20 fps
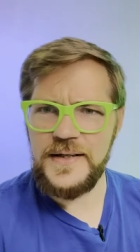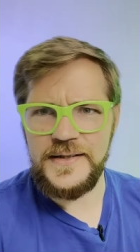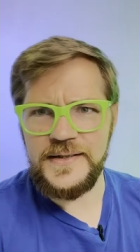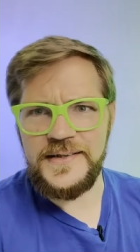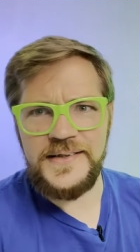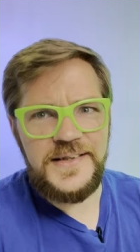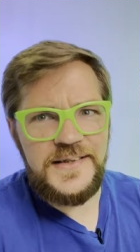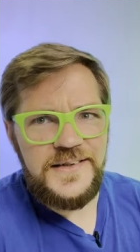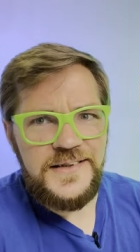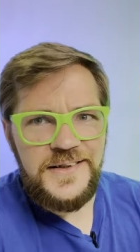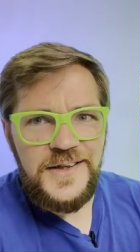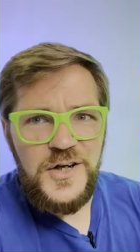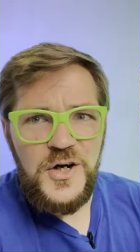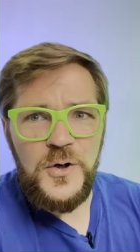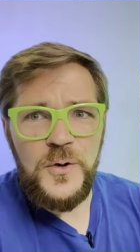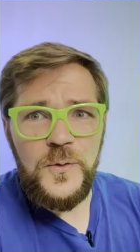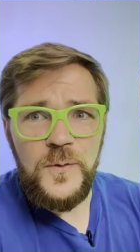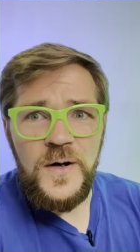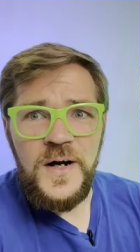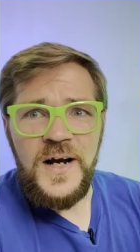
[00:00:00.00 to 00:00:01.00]
guys didn't
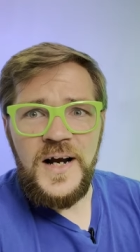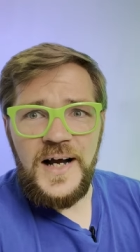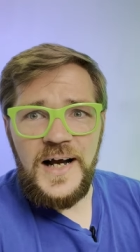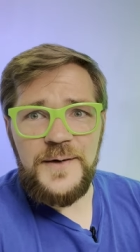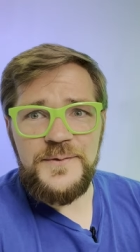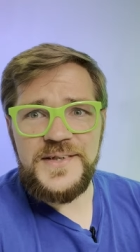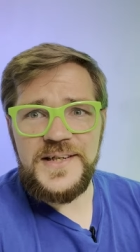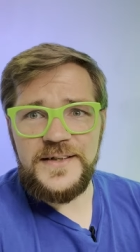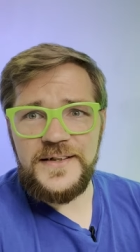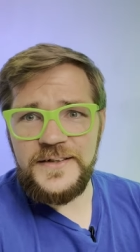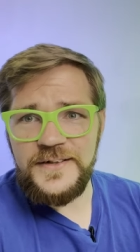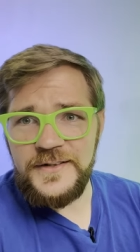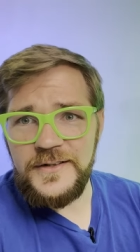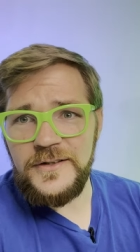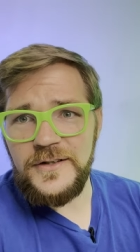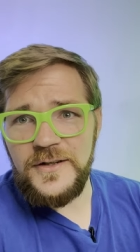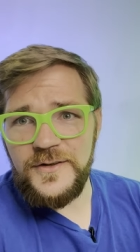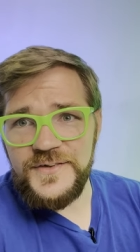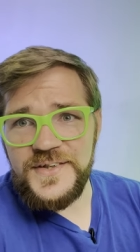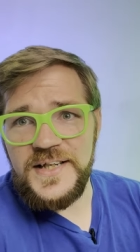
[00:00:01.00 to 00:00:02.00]
know I was into
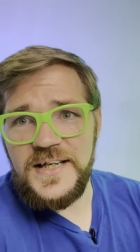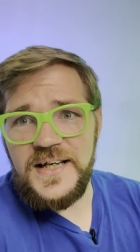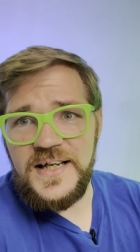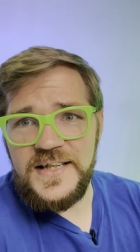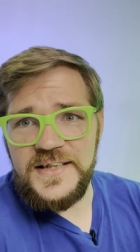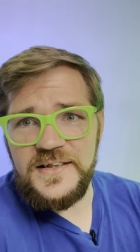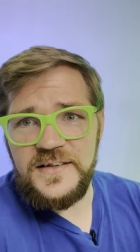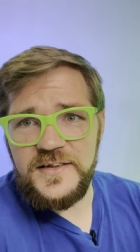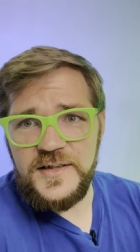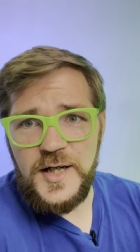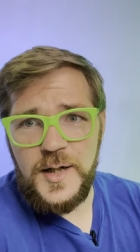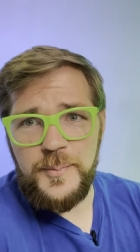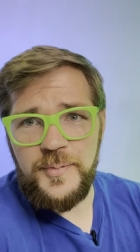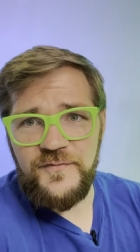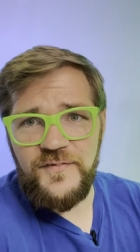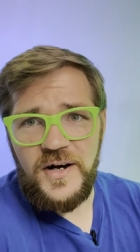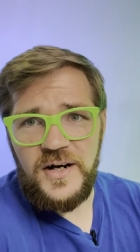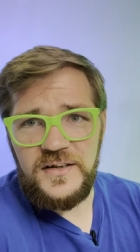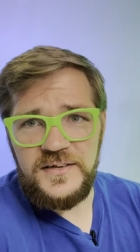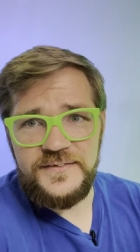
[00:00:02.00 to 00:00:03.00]
neuroscience on top of
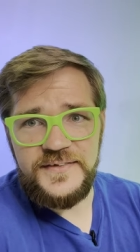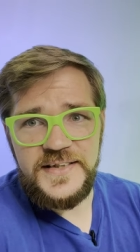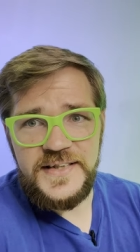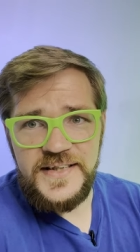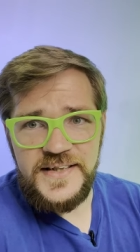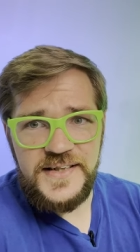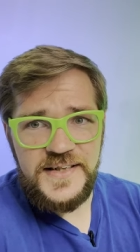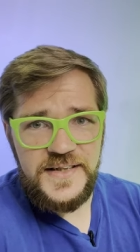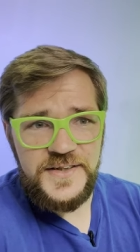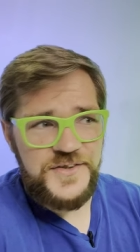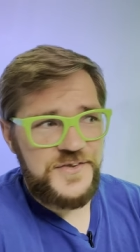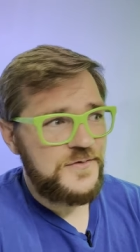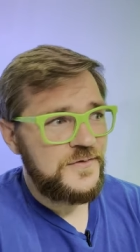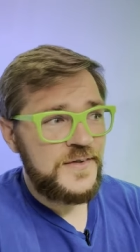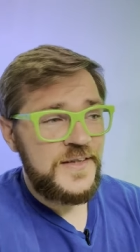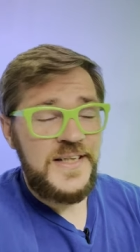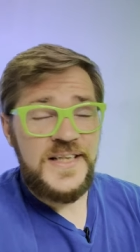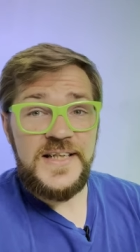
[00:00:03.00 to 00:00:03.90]
all of this, did you?